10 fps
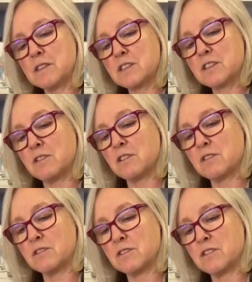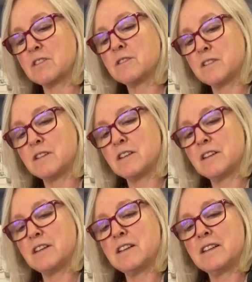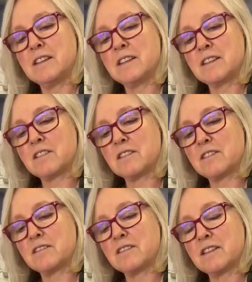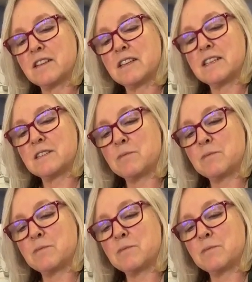is Scotland, and then the red and